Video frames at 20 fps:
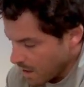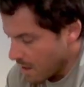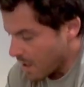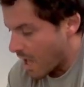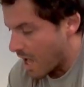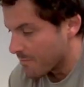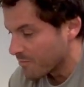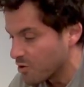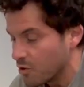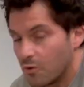
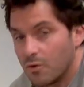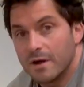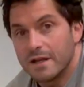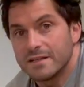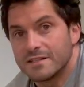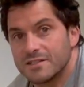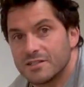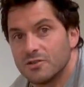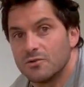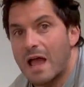I'm
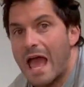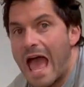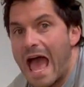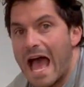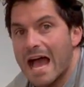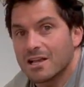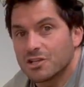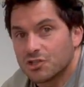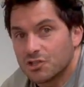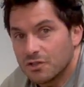going to
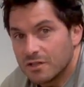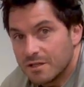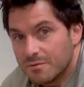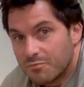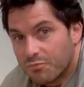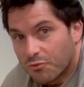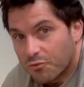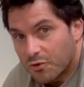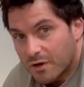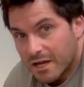actually
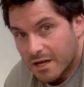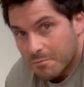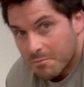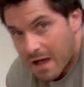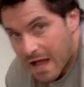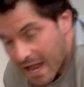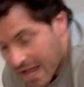bring my